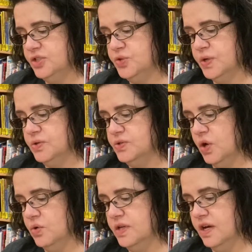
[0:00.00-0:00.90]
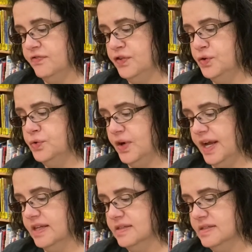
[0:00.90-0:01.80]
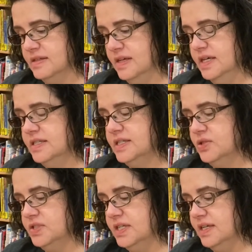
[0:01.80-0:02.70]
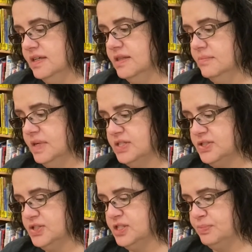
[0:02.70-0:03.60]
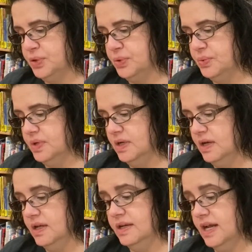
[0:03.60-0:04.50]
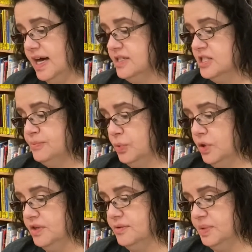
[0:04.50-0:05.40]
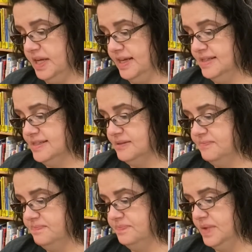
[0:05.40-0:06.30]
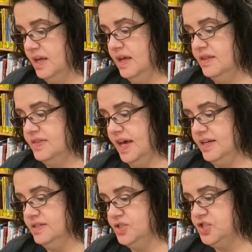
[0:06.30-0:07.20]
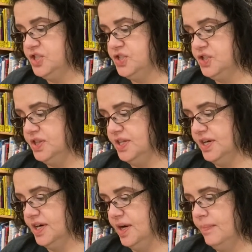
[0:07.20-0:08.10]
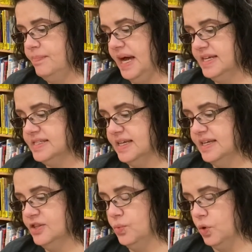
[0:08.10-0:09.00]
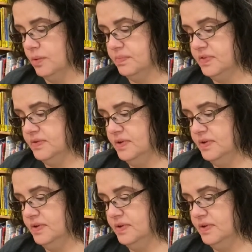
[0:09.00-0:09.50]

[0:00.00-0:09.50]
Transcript: trickled only a few grains, tilting the mustard spoon not to spoil the blaze. Then she stood there, basking in the warmth.